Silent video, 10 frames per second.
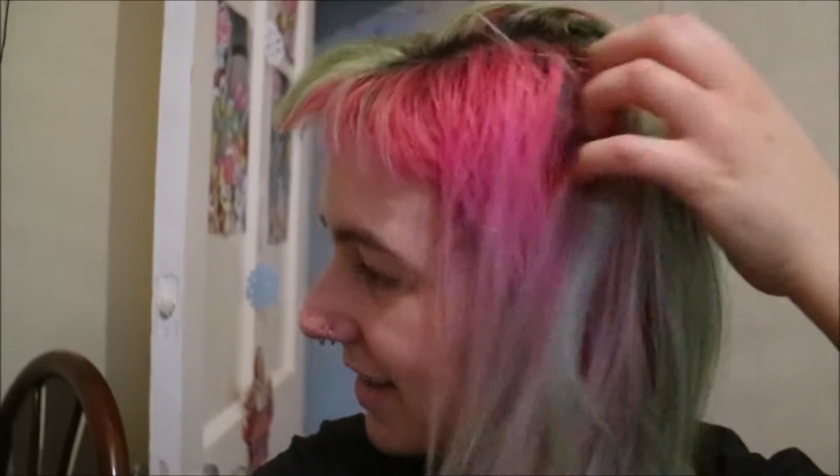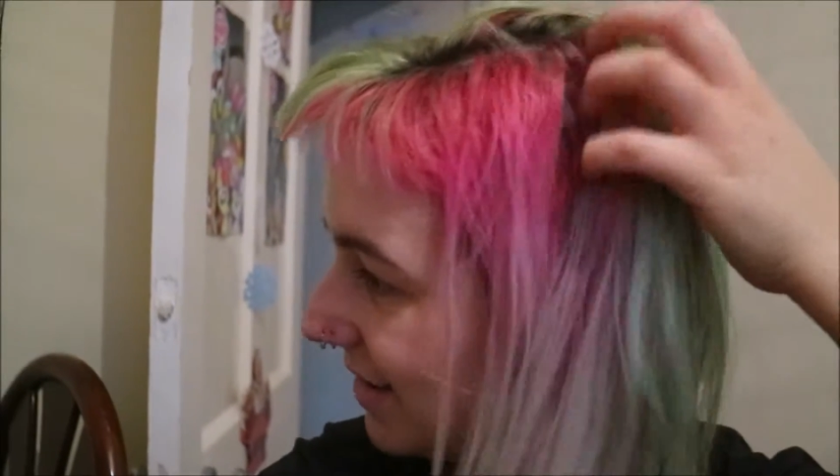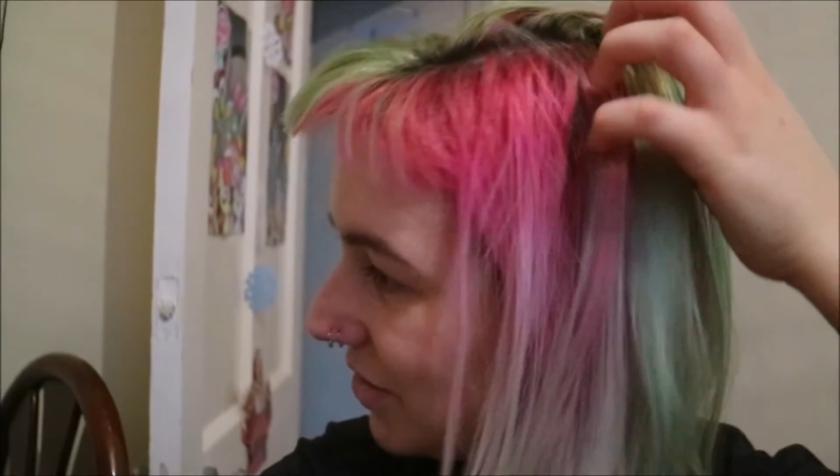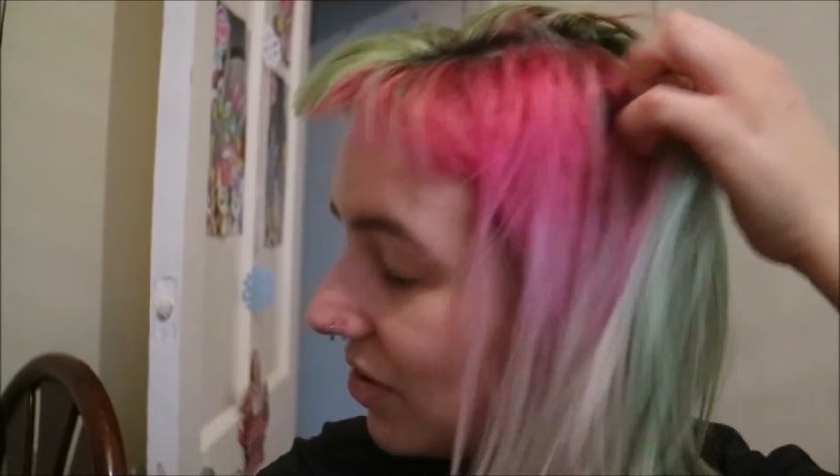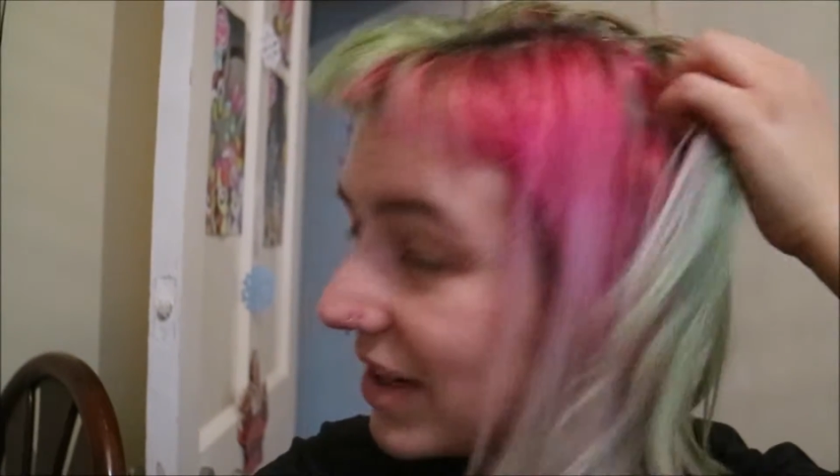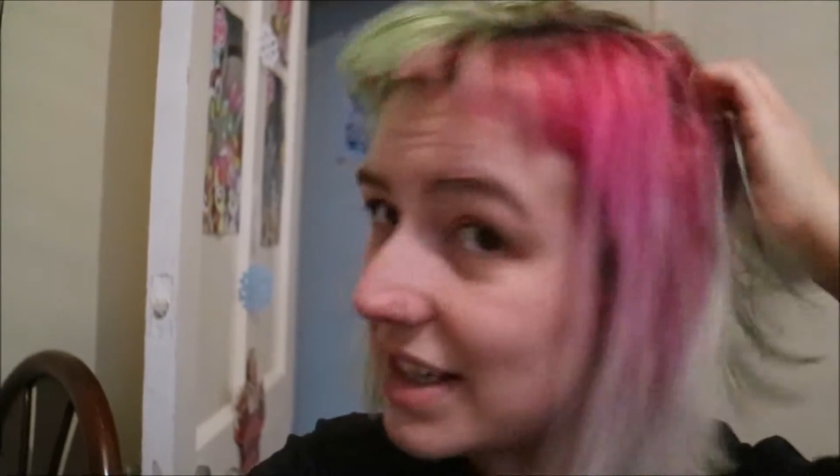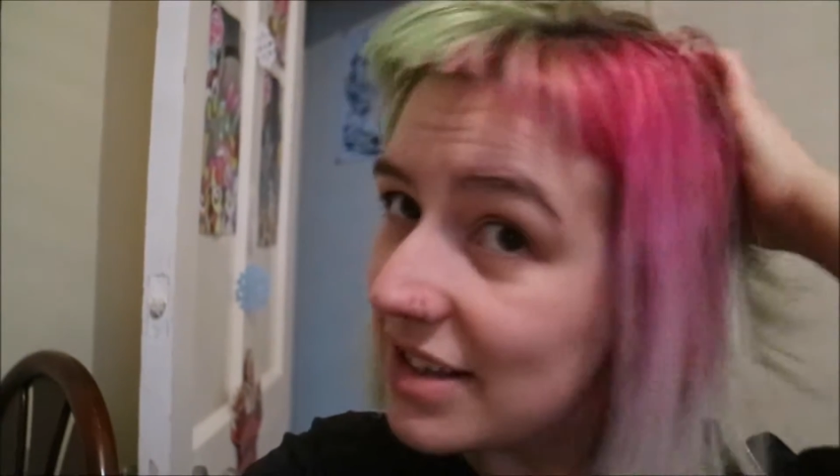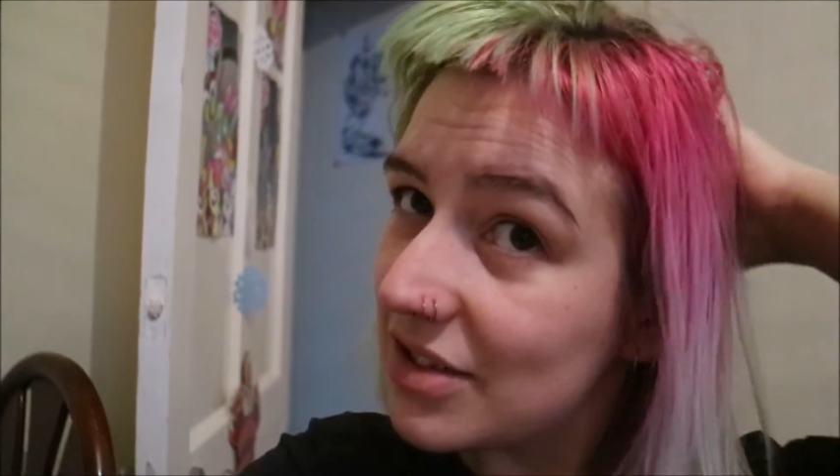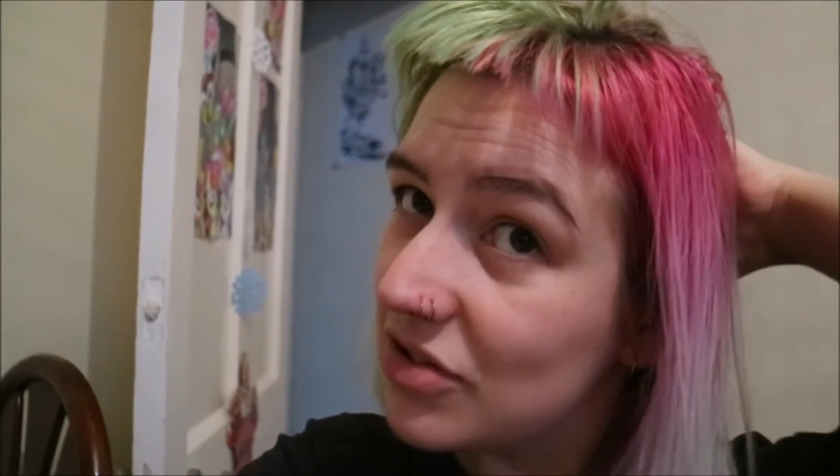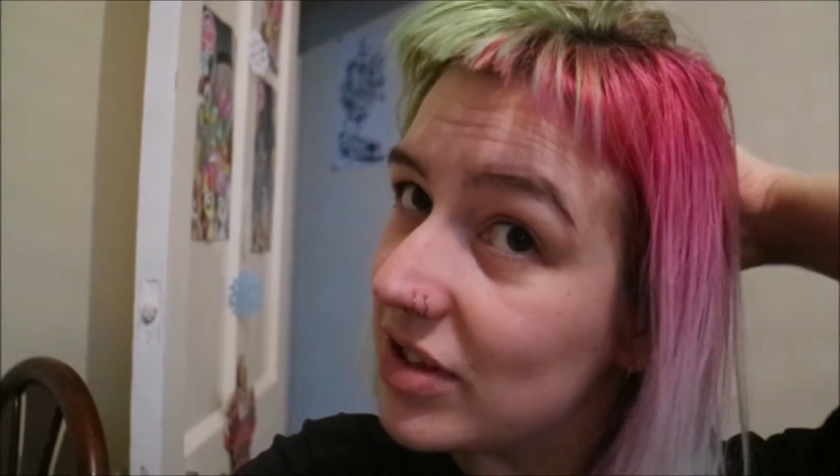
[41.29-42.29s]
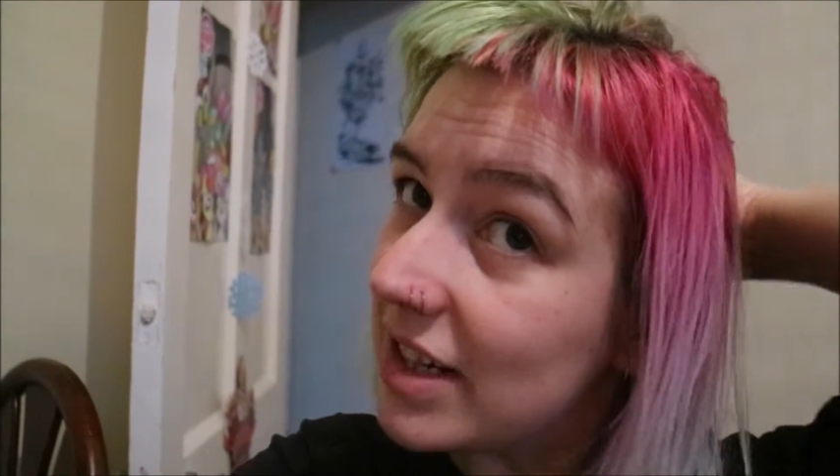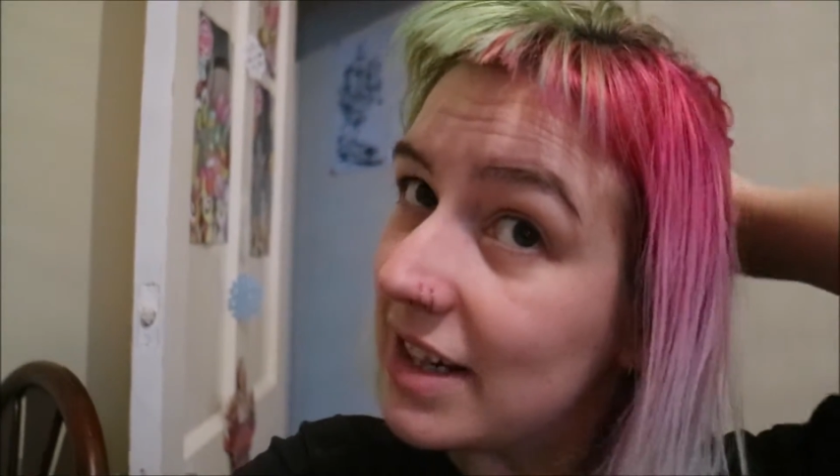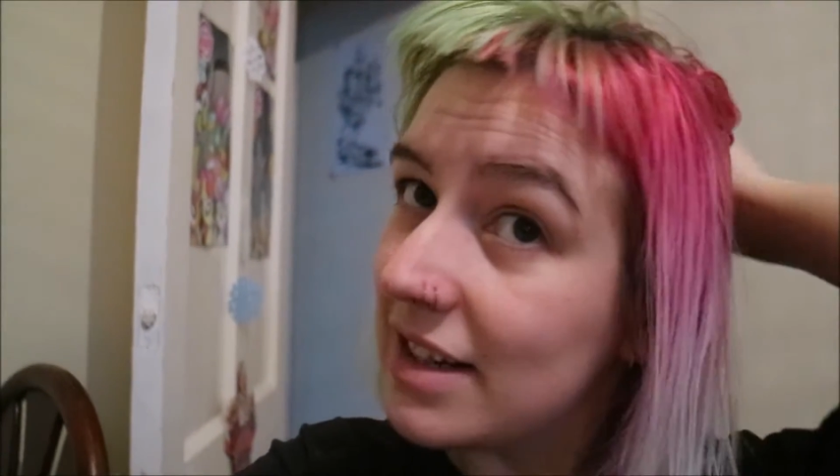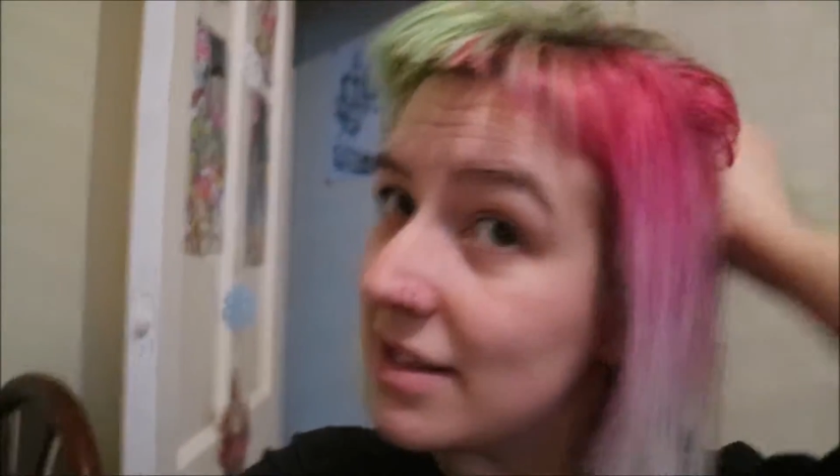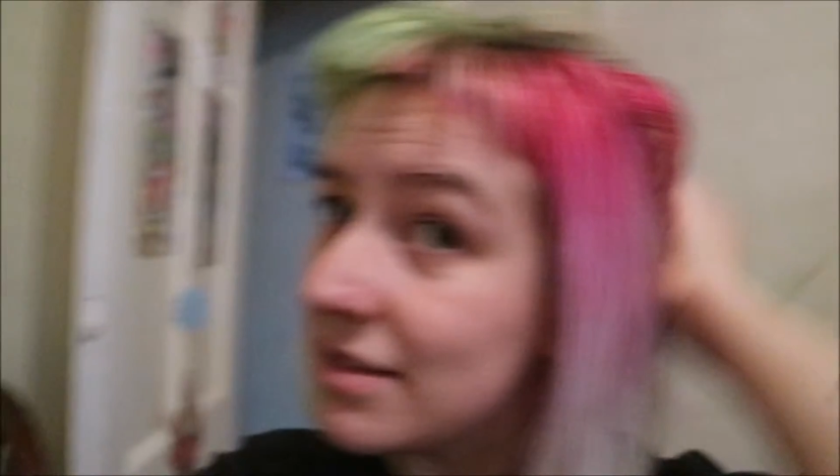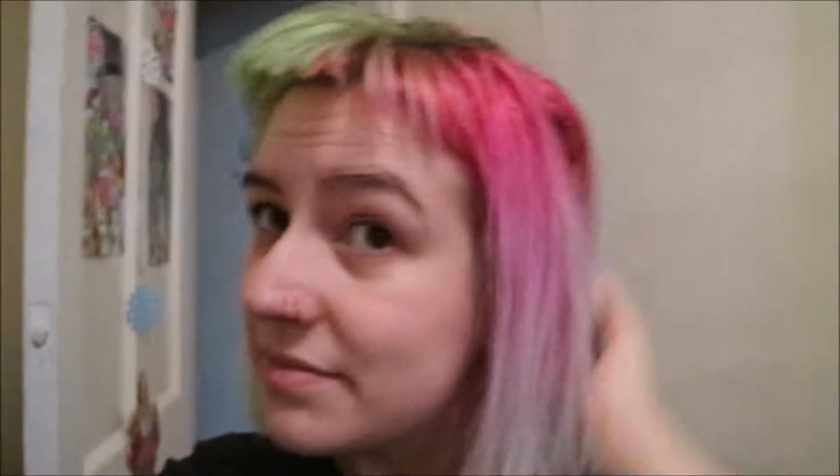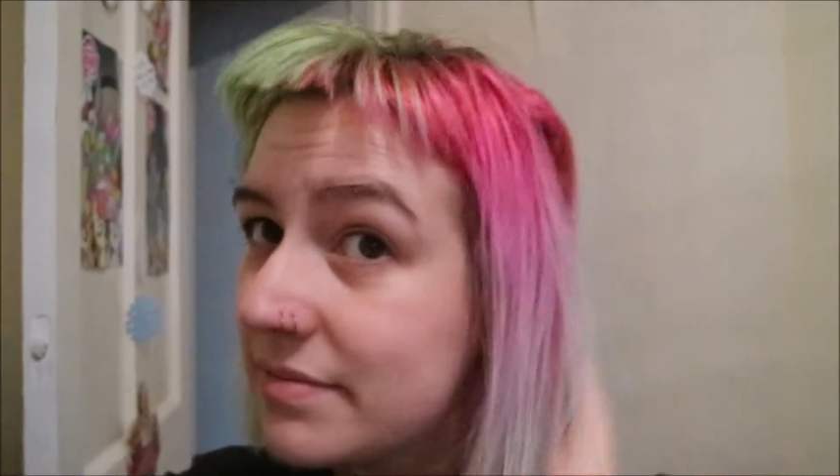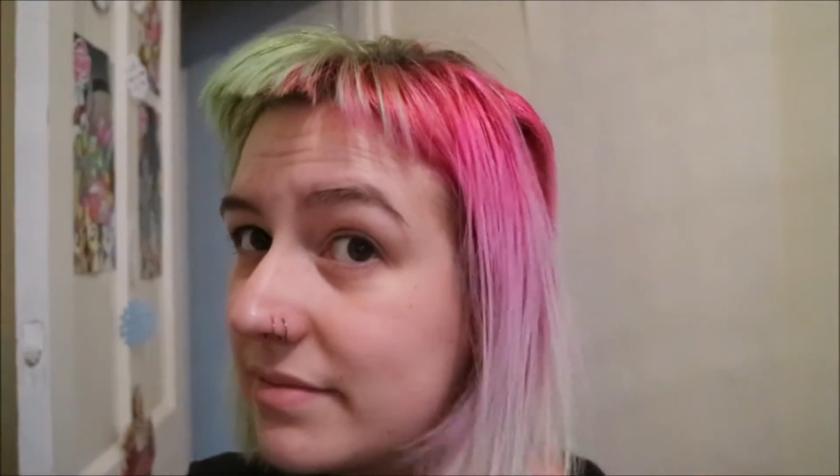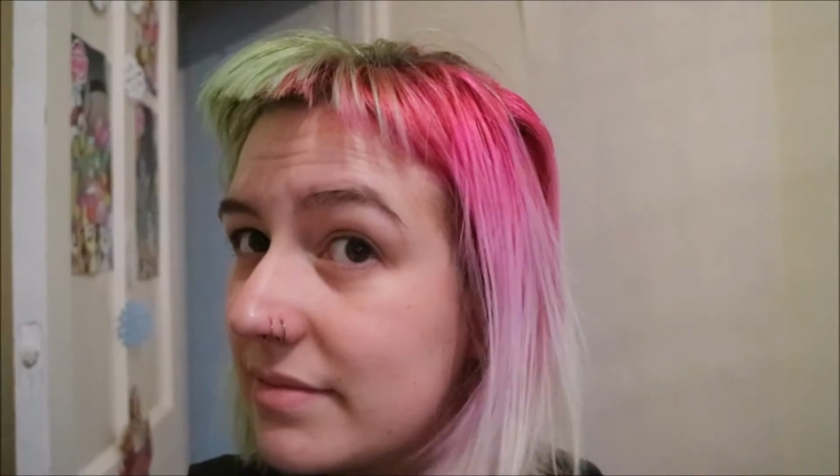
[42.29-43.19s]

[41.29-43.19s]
not get the green, and